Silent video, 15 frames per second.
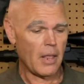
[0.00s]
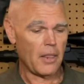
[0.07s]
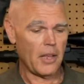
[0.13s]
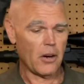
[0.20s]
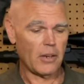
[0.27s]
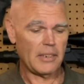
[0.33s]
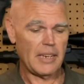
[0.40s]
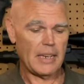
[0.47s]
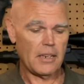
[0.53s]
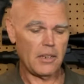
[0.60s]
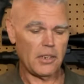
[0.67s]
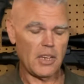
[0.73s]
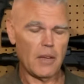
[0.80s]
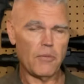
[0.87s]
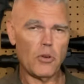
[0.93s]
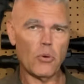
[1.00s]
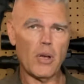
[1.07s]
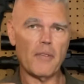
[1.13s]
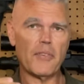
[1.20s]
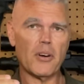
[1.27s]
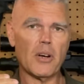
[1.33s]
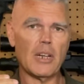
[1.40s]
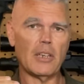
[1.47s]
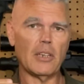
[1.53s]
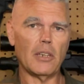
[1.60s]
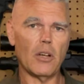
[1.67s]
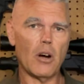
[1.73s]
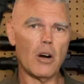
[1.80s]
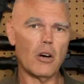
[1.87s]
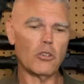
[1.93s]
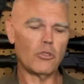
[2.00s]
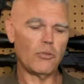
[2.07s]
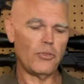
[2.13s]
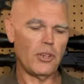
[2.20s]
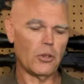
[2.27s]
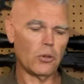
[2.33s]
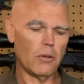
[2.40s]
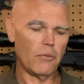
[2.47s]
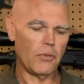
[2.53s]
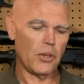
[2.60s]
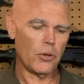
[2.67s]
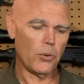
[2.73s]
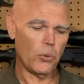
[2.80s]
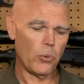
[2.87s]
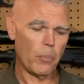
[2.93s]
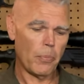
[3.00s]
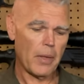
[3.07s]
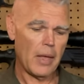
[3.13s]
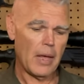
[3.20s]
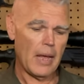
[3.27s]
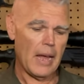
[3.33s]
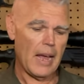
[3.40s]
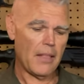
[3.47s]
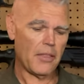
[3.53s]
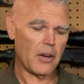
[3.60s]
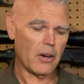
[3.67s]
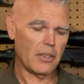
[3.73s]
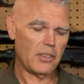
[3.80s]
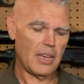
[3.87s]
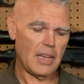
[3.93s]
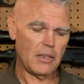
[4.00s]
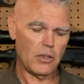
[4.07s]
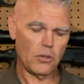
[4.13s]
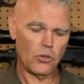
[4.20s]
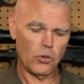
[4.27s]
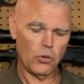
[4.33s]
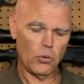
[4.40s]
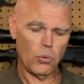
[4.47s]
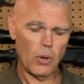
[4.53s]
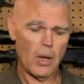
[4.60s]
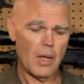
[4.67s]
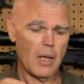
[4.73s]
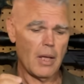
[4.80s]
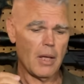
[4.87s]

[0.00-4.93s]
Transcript: They're intended to give you a very large field of view and they're intended to